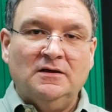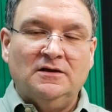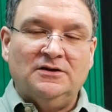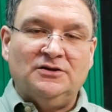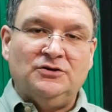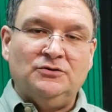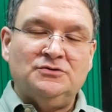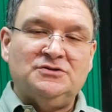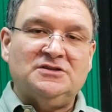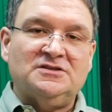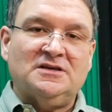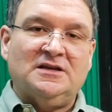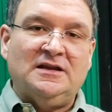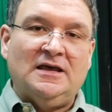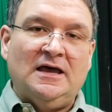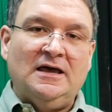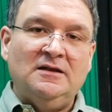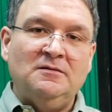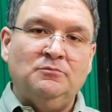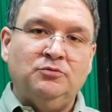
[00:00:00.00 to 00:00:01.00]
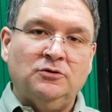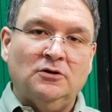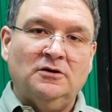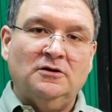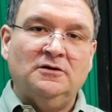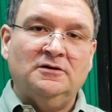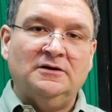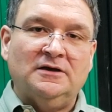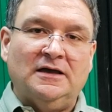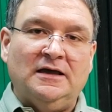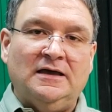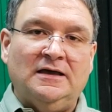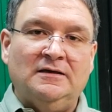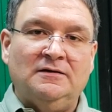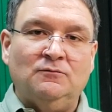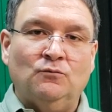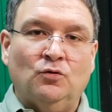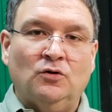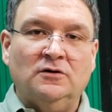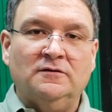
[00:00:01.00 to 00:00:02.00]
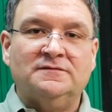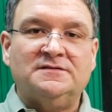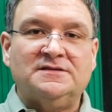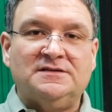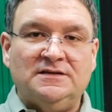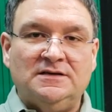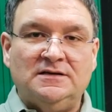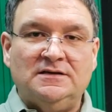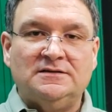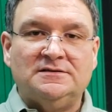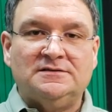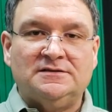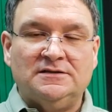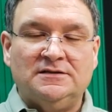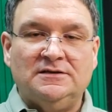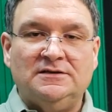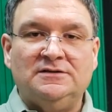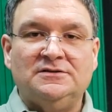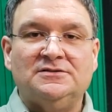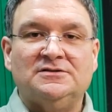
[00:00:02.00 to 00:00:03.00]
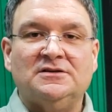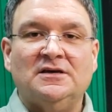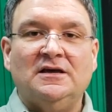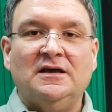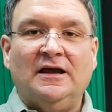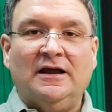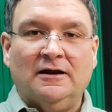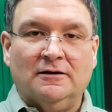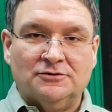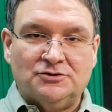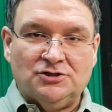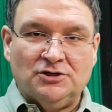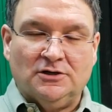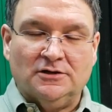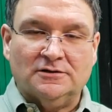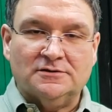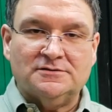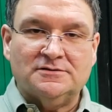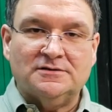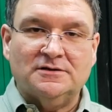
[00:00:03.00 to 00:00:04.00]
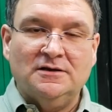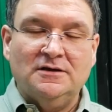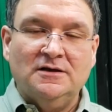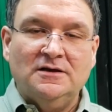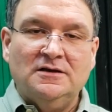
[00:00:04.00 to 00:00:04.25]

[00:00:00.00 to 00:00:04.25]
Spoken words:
It uses an end plug and one of CAC's air chucks.